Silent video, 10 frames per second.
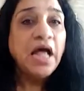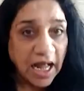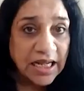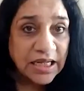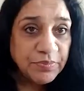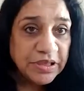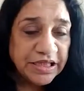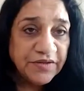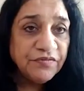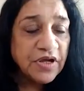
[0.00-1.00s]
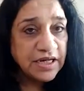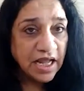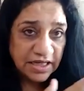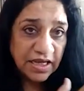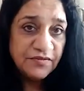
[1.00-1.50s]
I believe, and
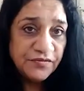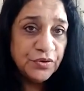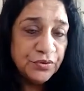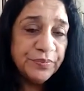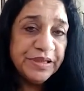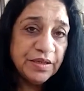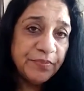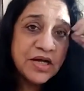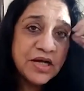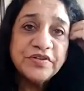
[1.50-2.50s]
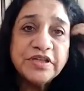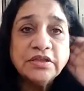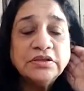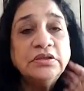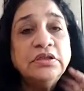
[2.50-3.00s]
I have, you know, been a part of
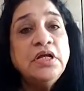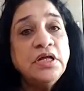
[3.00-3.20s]
another